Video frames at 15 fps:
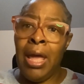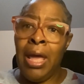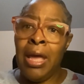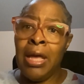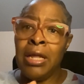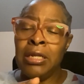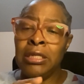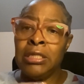
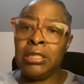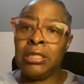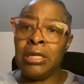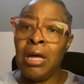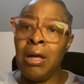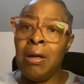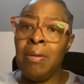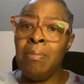and
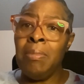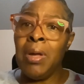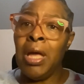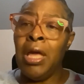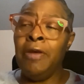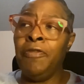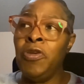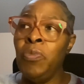some,
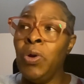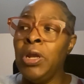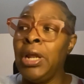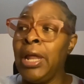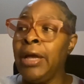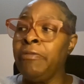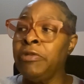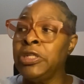if you want
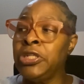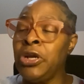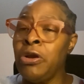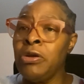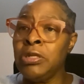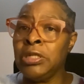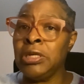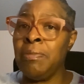to like
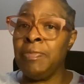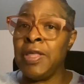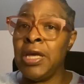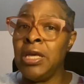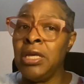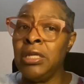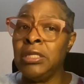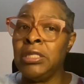return some
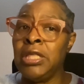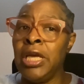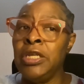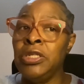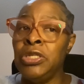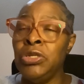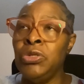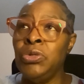things, they
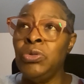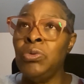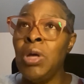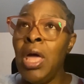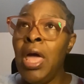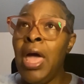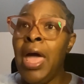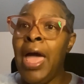do
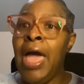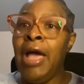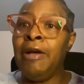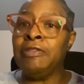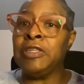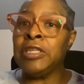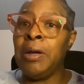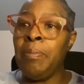
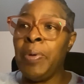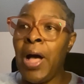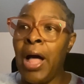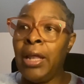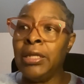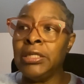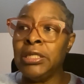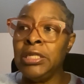have some
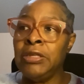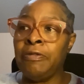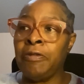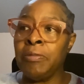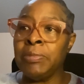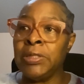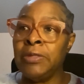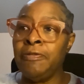policies
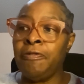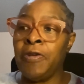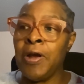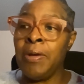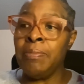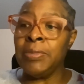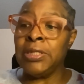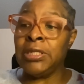
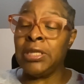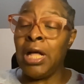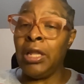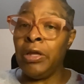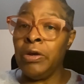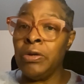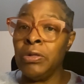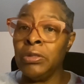from
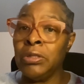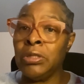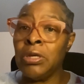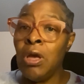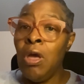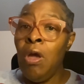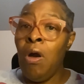sellers,